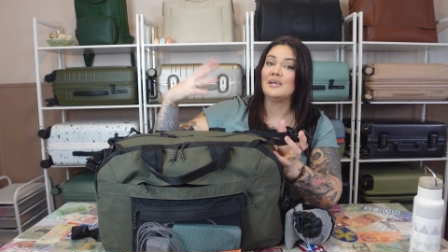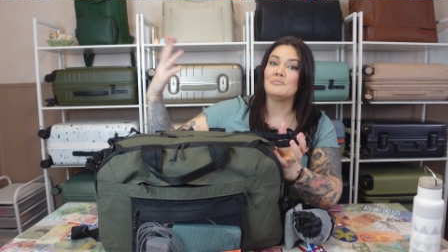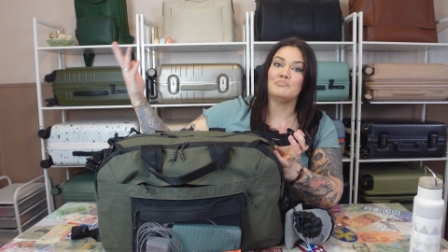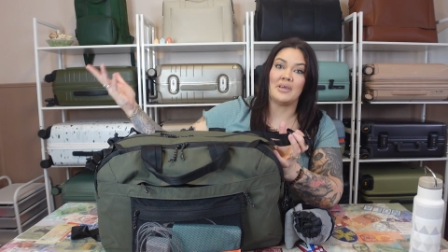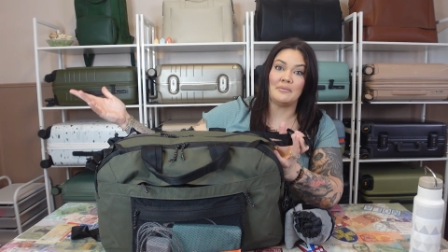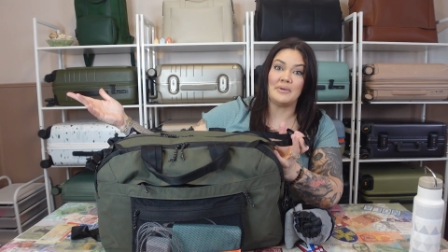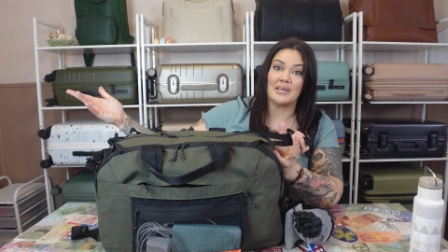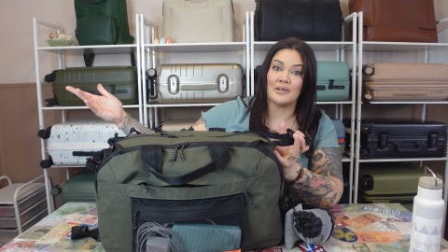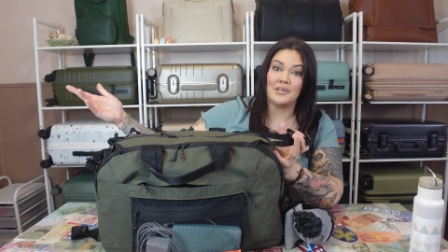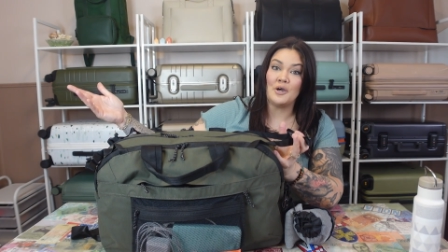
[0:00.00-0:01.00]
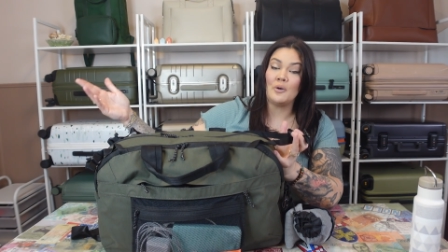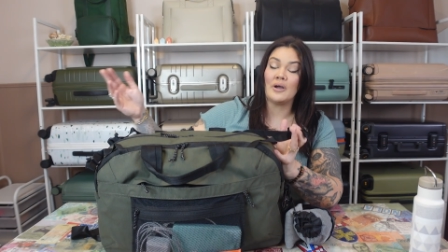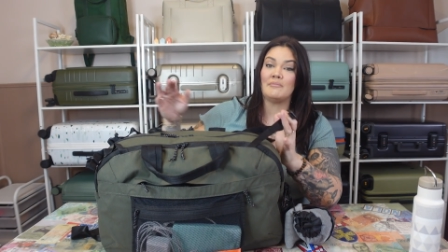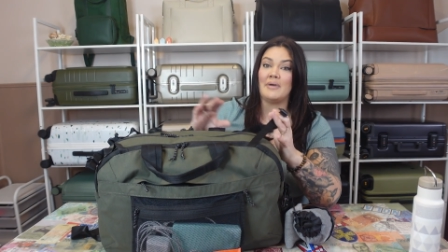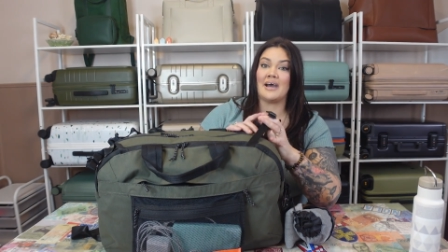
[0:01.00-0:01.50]
maybe a
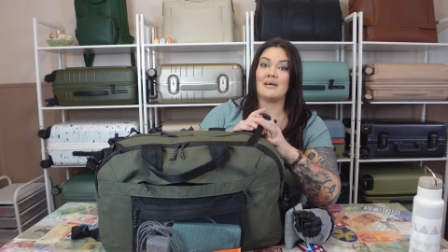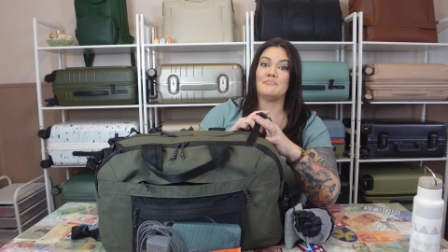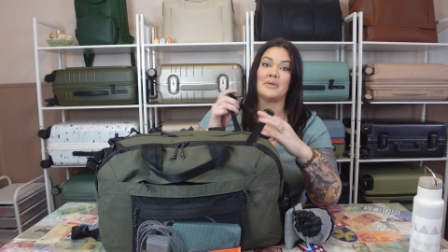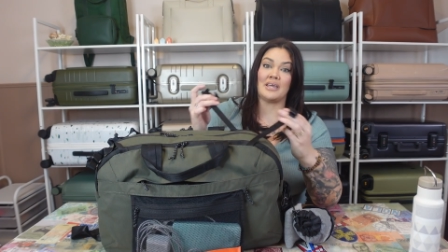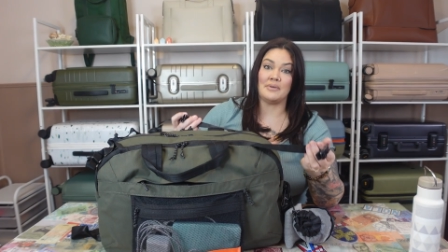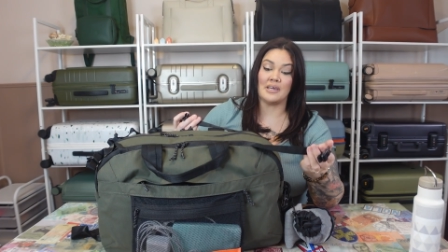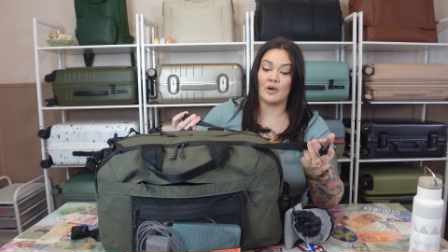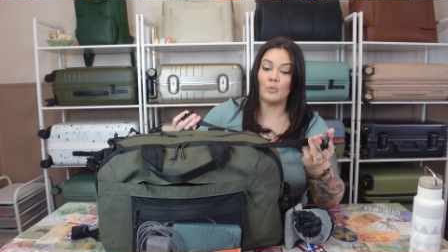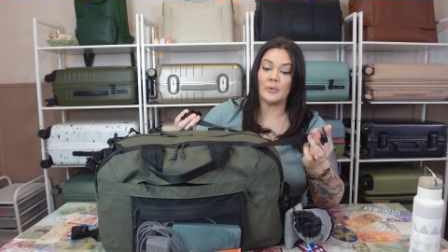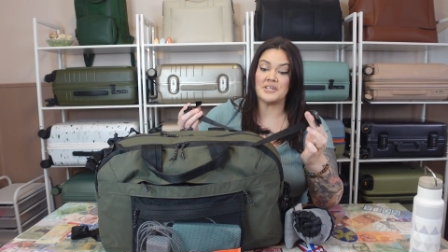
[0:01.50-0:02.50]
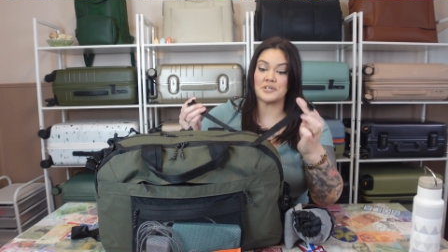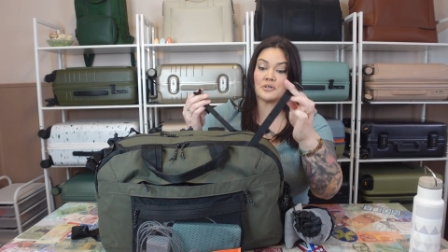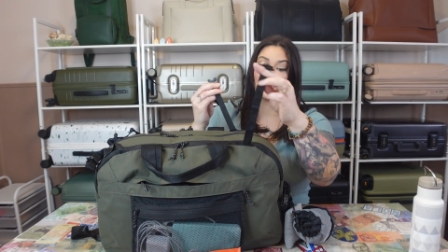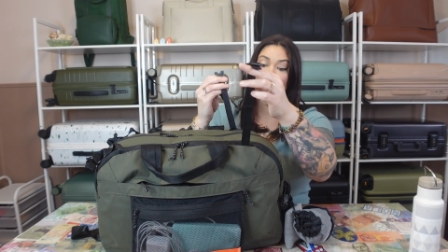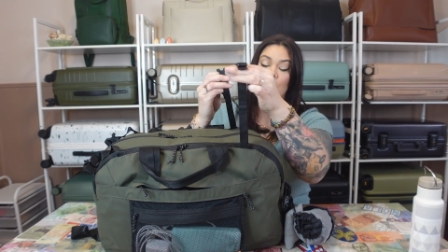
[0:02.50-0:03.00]
yoga mat, maybe a winter
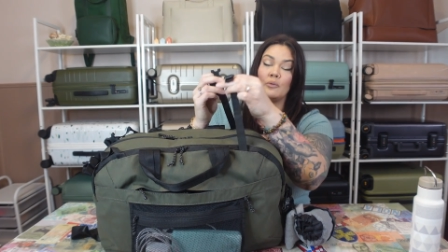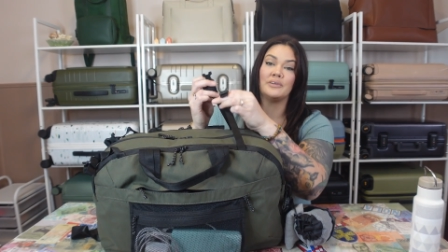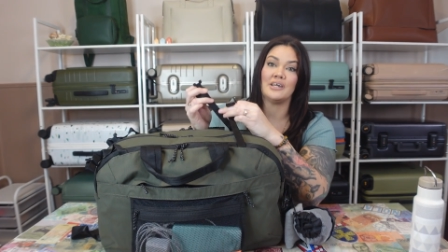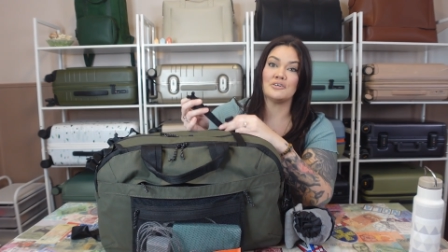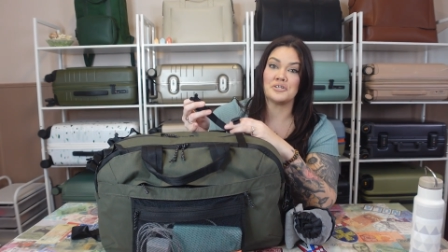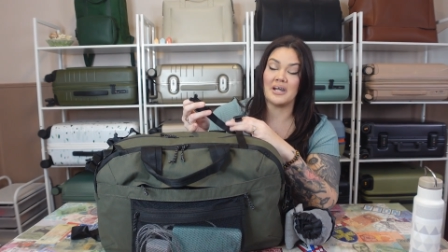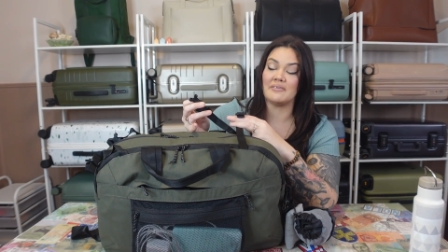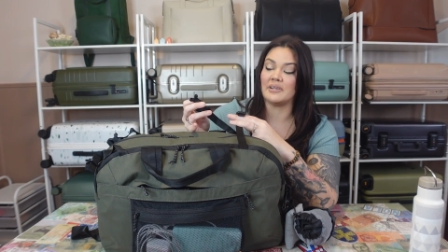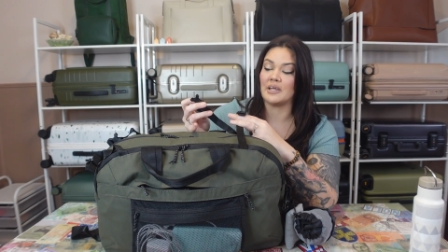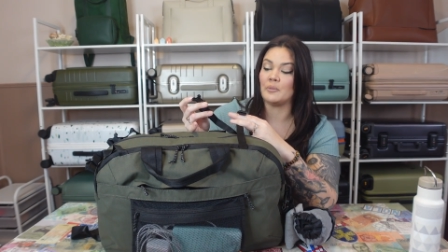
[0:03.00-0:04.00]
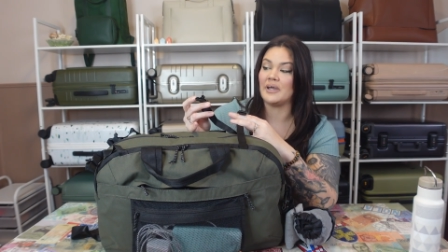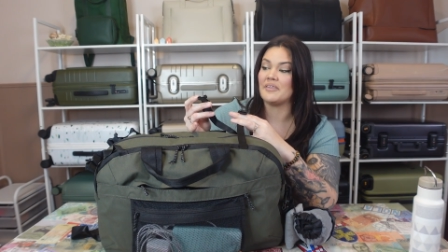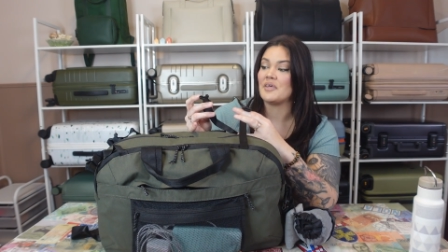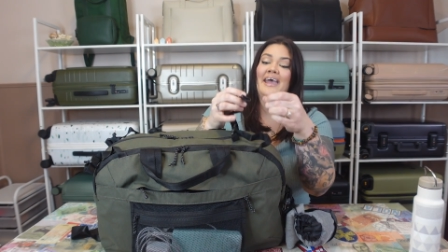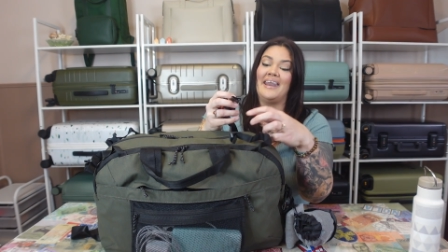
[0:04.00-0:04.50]
coat that you're traveling
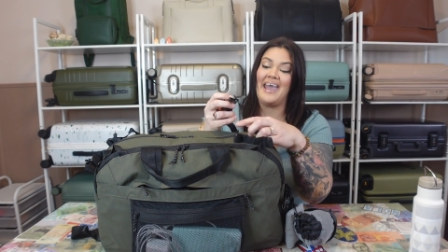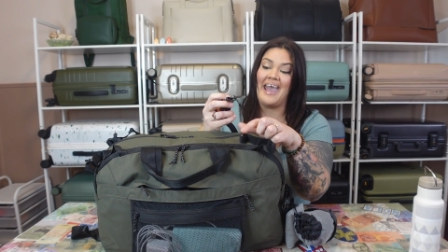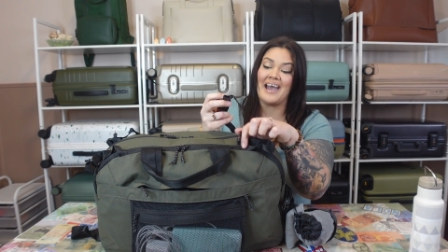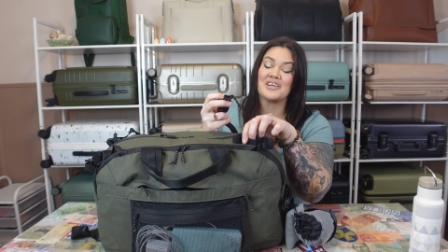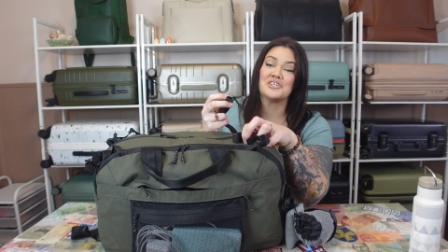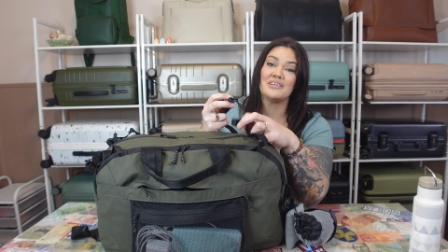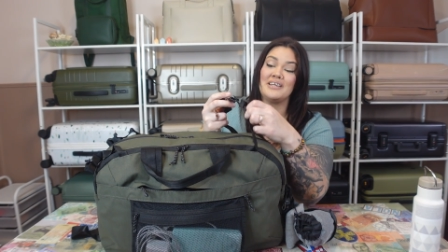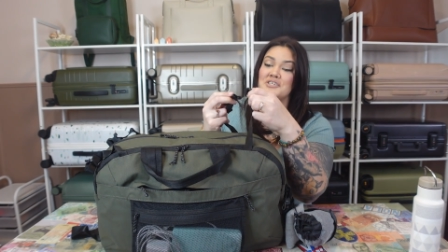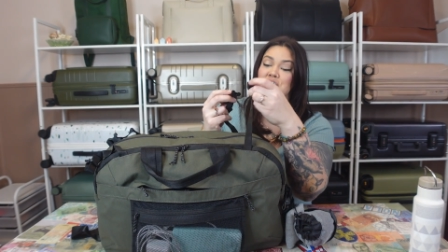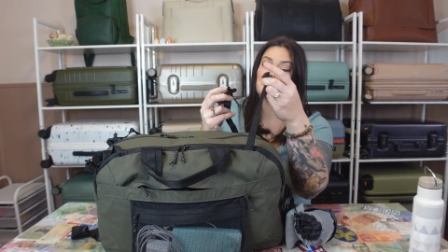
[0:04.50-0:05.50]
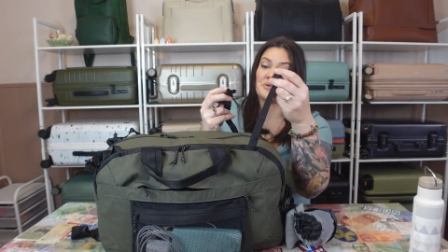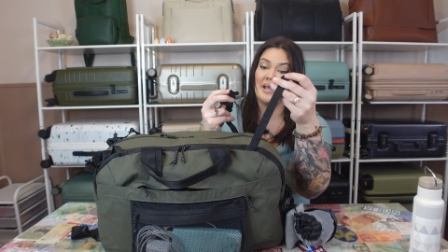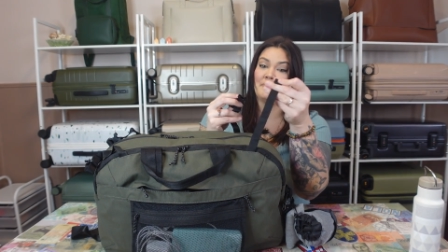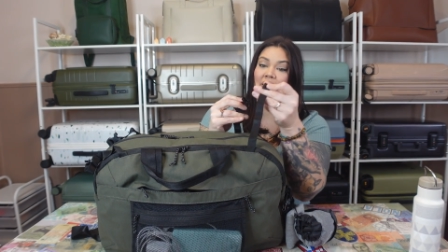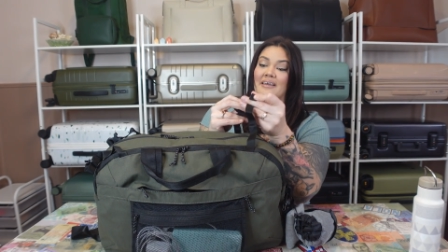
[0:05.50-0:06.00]
with, and actually
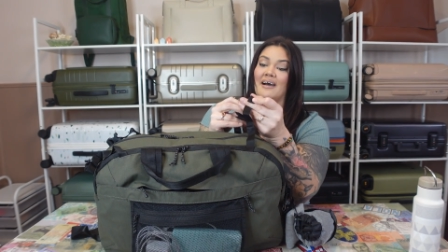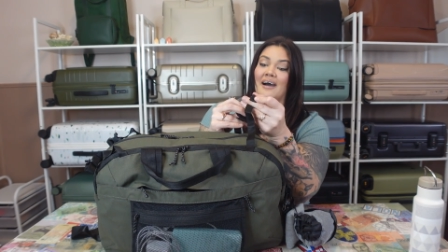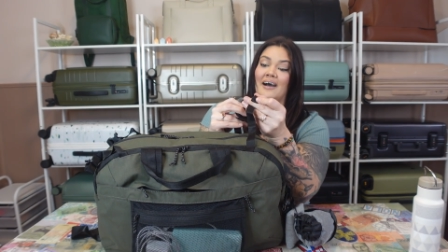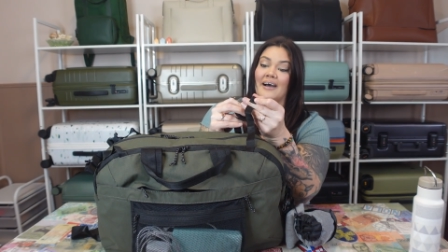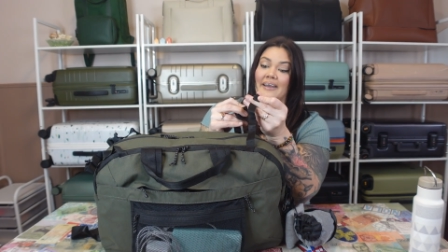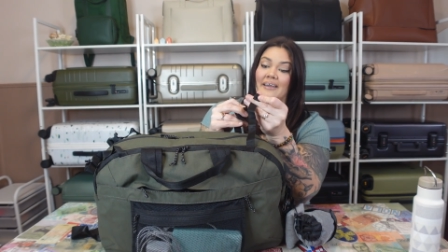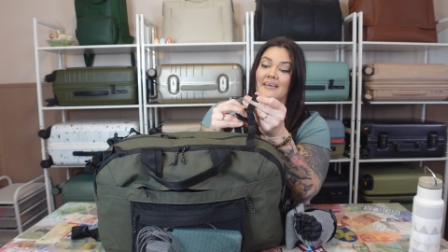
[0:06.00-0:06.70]
strap it on.